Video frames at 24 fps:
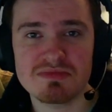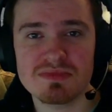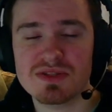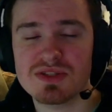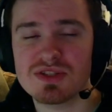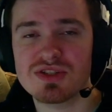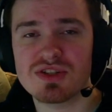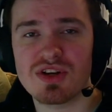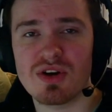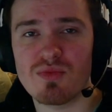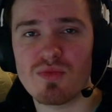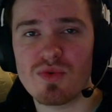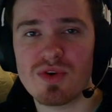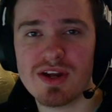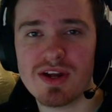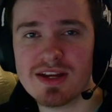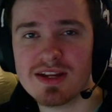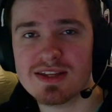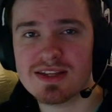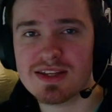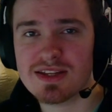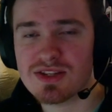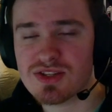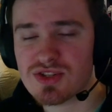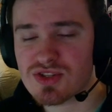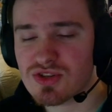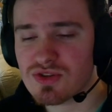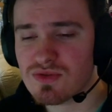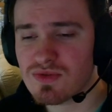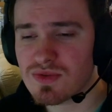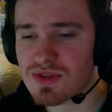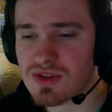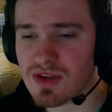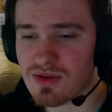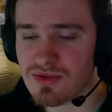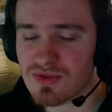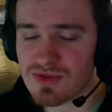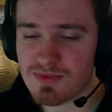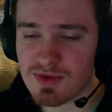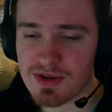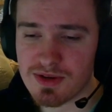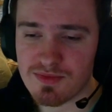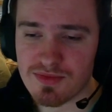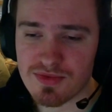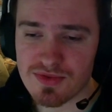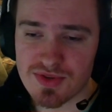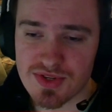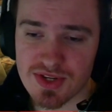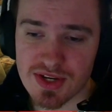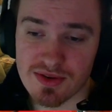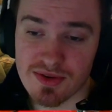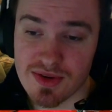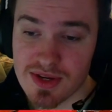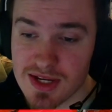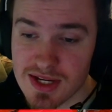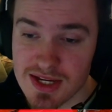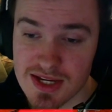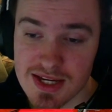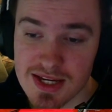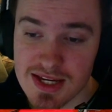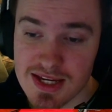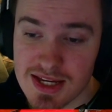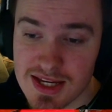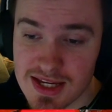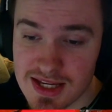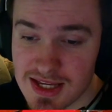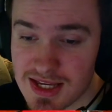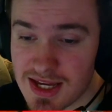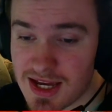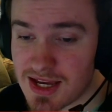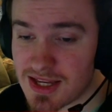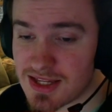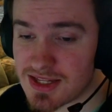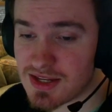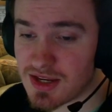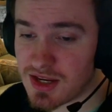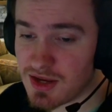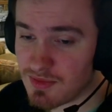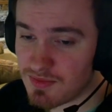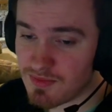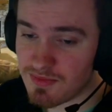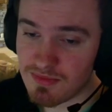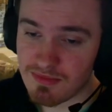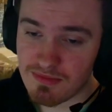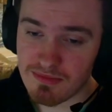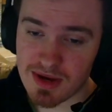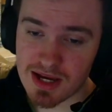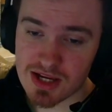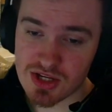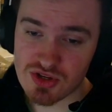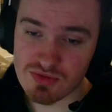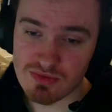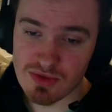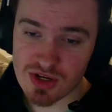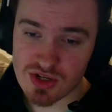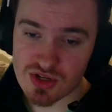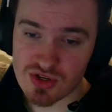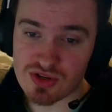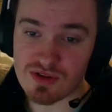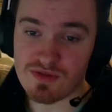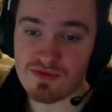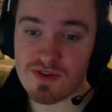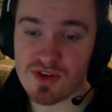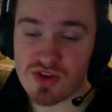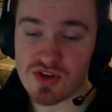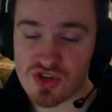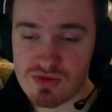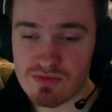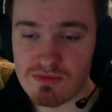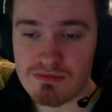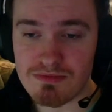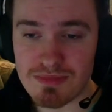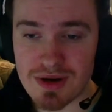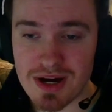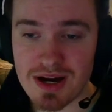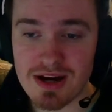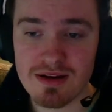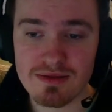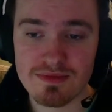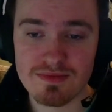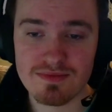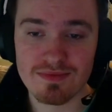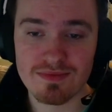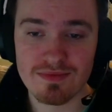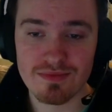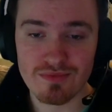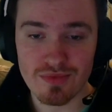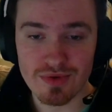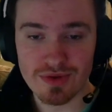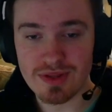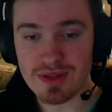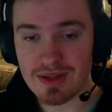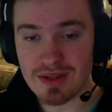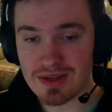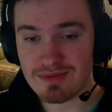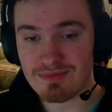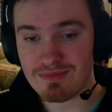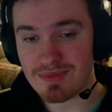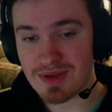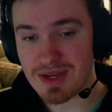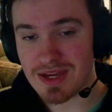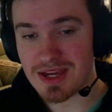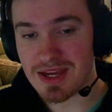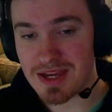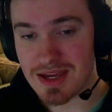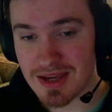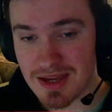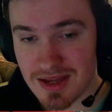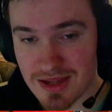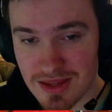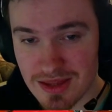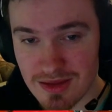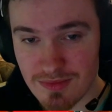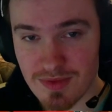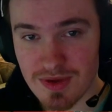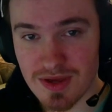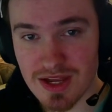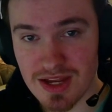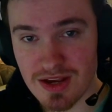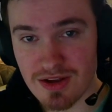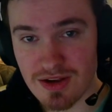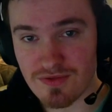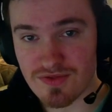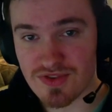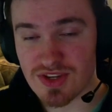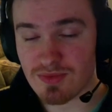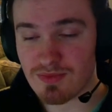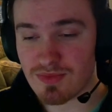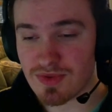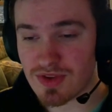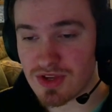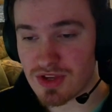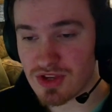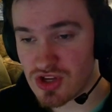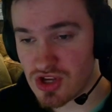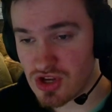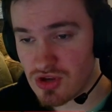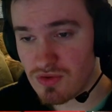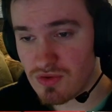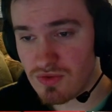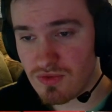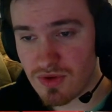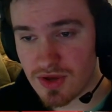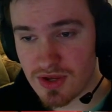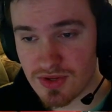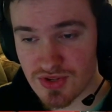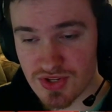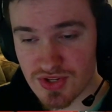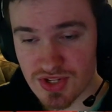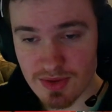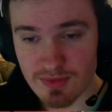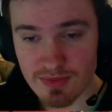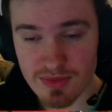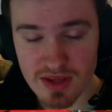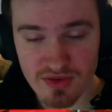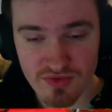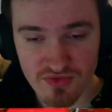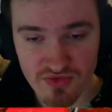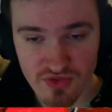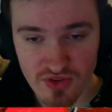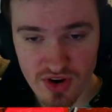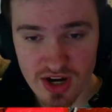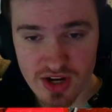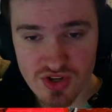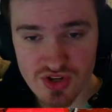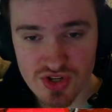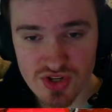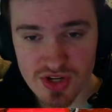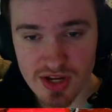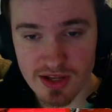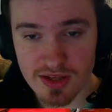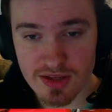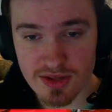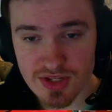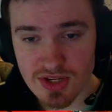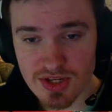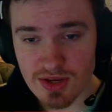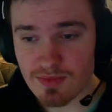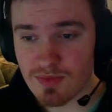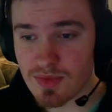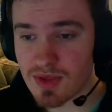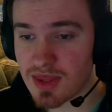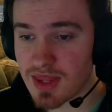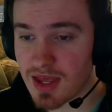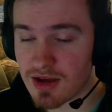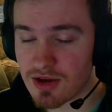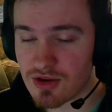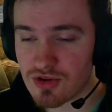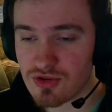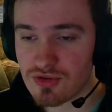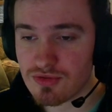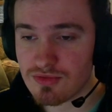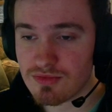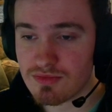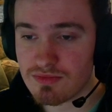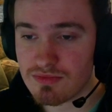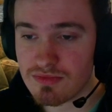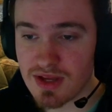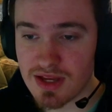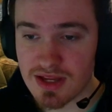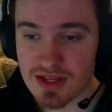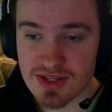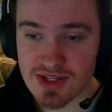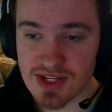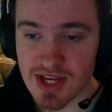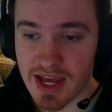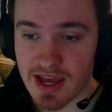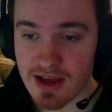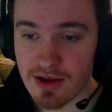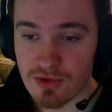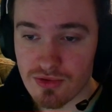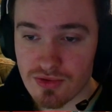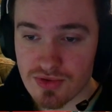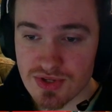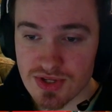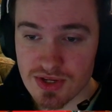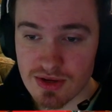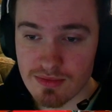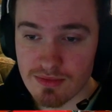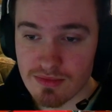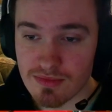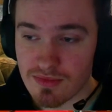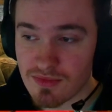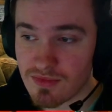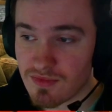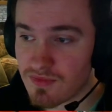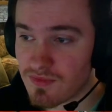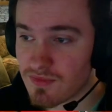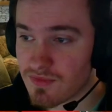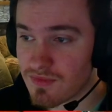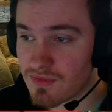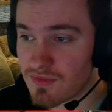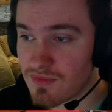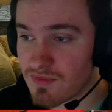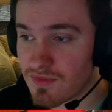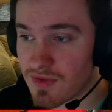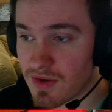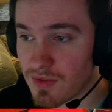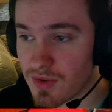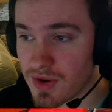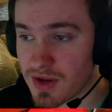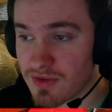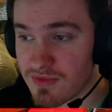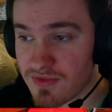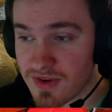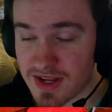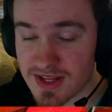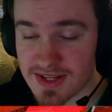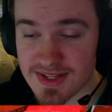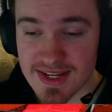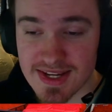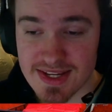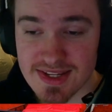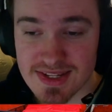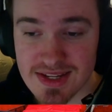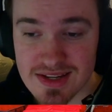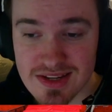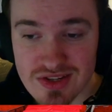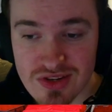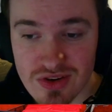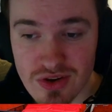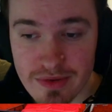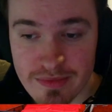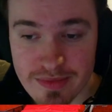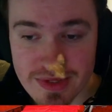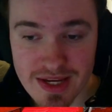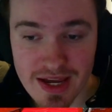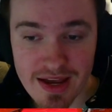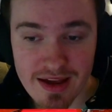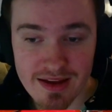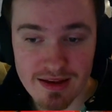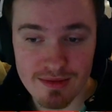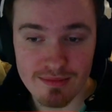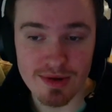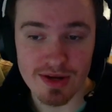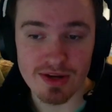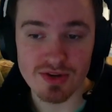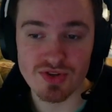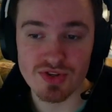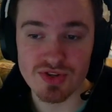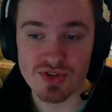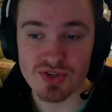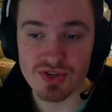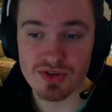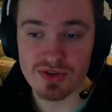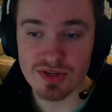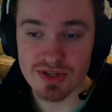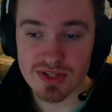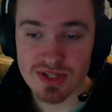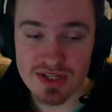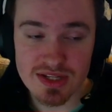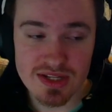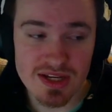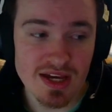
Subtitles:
don't want anything to do with those people. So yeah, it's a major division, but with it being the beginning of something new and something fresh and something that could entail some very fantastic times ahead at Manchester United,